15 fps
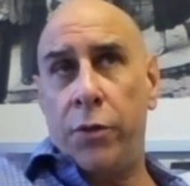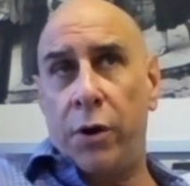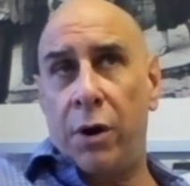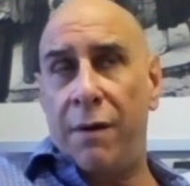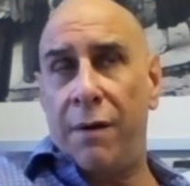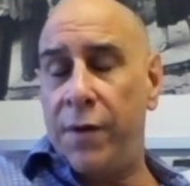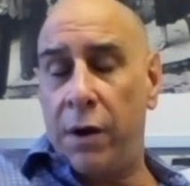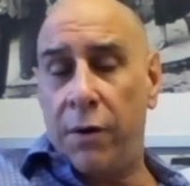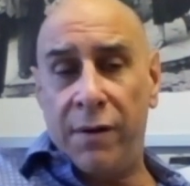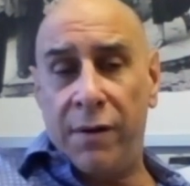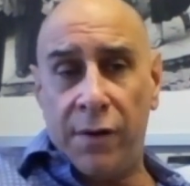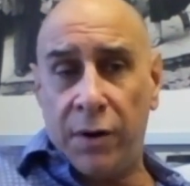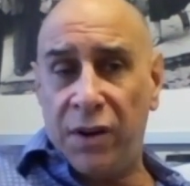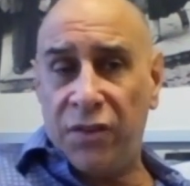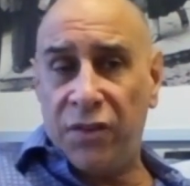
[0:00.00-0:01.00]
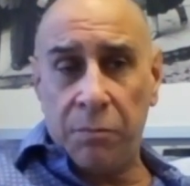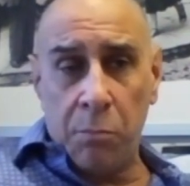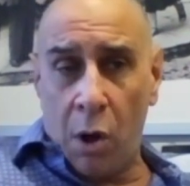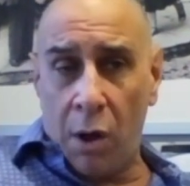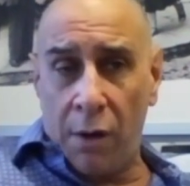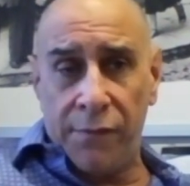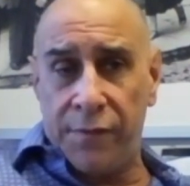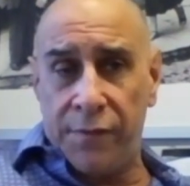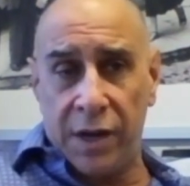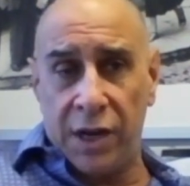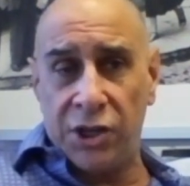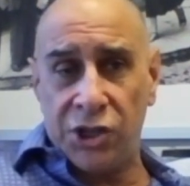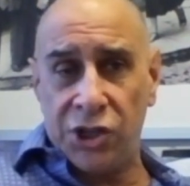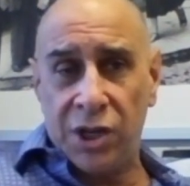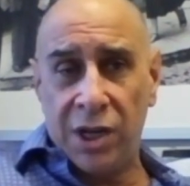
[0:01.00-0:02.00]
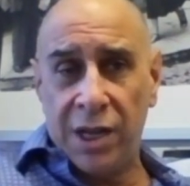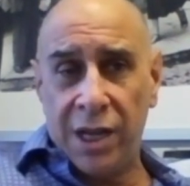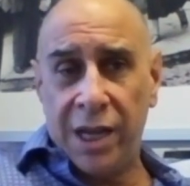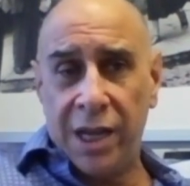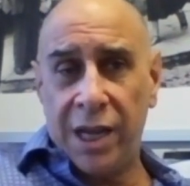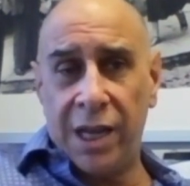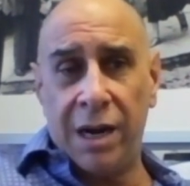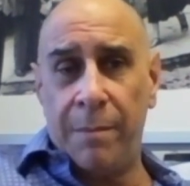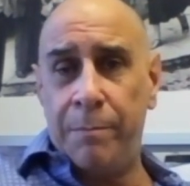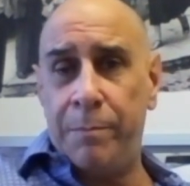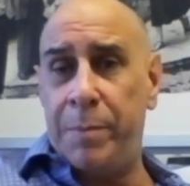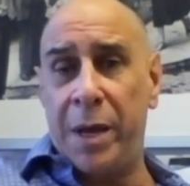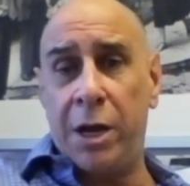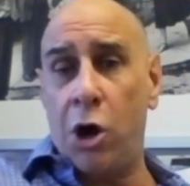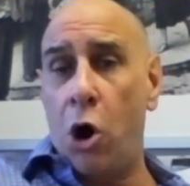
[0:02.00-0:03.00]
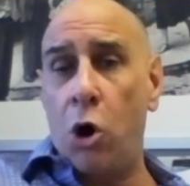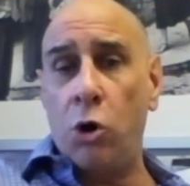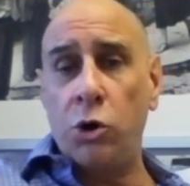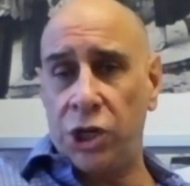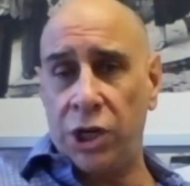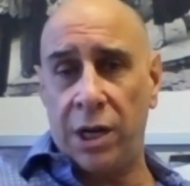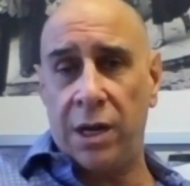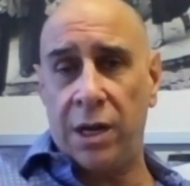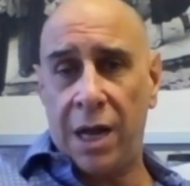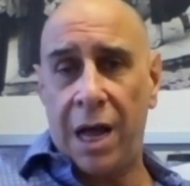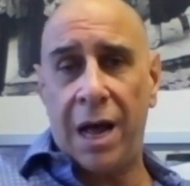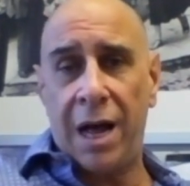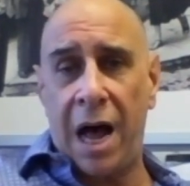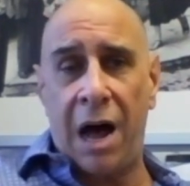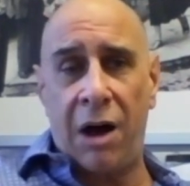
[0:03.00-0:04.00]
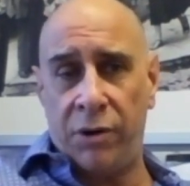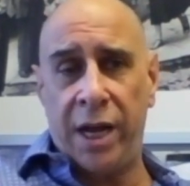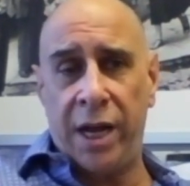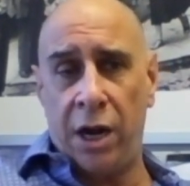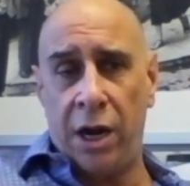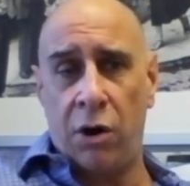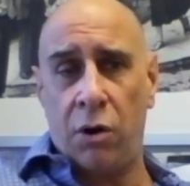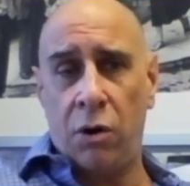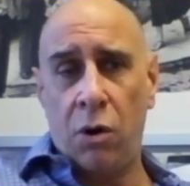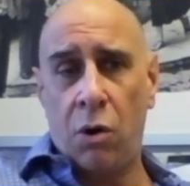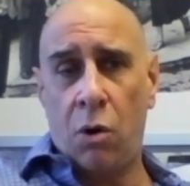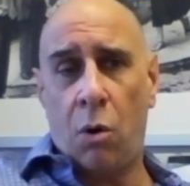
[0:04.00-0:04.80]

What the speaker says: very, very small fish in a big ocean out here,